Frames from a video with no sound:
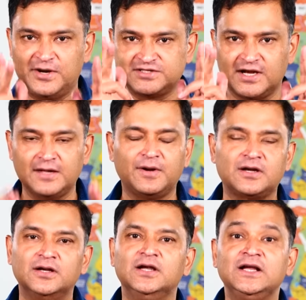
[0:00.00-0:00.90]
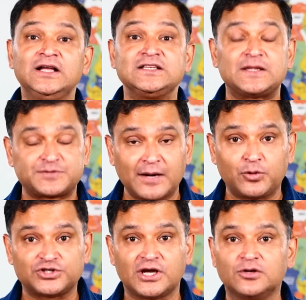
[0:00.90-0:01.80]
press the like button.
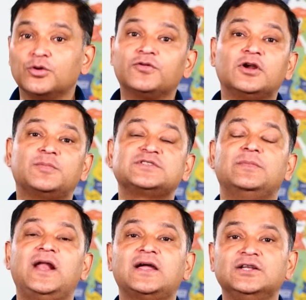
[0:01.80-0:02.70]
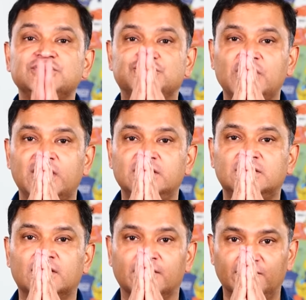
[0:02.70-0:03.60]
Subscribe to our channel. Don't forget to press the bell icon. Jai
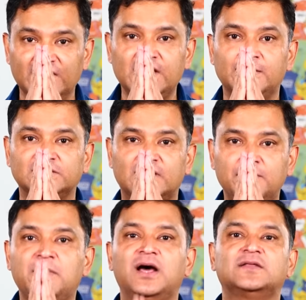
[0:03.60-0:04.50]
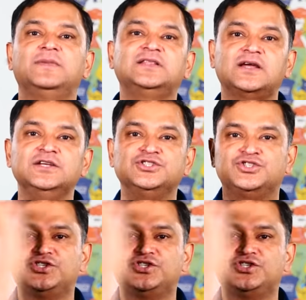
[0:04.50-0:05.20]
Hind, Vande Mataram, Bharat Mata Ki